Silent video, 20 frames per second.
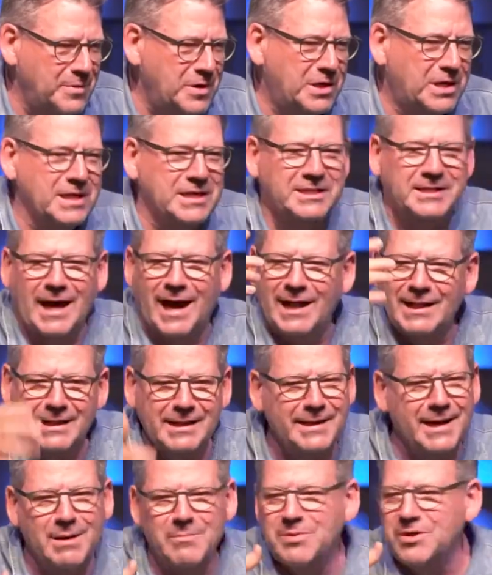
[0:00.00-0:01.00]
You can dial
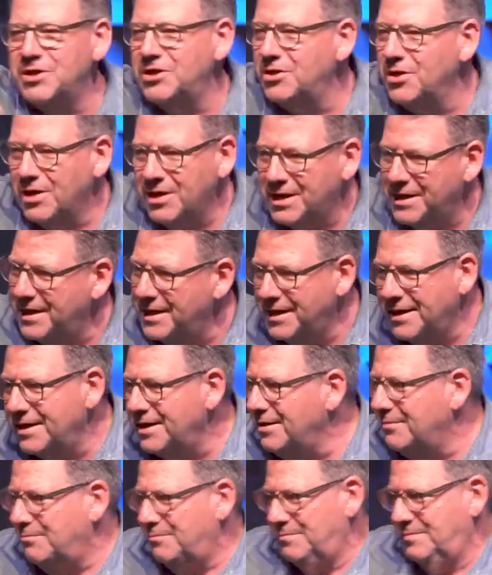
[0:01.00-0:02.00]
a number, you're not going to get
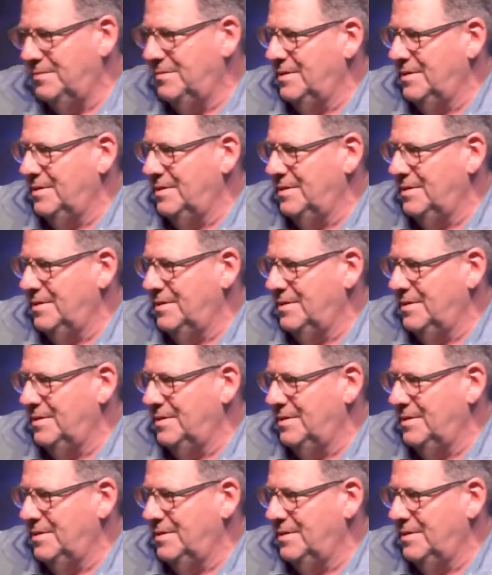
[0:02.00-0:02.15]
him.